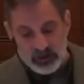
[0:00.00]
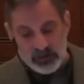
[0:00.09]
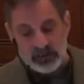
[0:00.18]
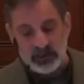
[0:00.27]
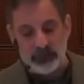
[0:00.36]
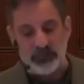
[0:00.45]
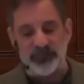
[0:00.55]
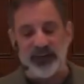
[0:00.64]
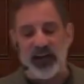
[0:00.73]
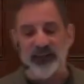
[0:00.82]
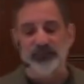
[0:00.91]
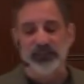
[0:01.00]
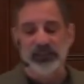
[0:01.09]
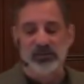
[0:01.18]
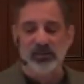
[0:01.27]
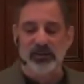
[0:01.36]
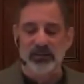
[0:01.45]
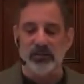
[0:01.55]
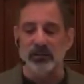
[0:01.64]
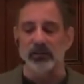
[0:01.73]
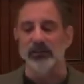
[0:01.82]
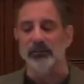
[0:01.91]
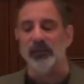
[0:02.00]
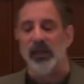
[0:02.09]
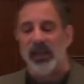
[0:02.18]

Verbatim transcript: Slide number five, please. So they took him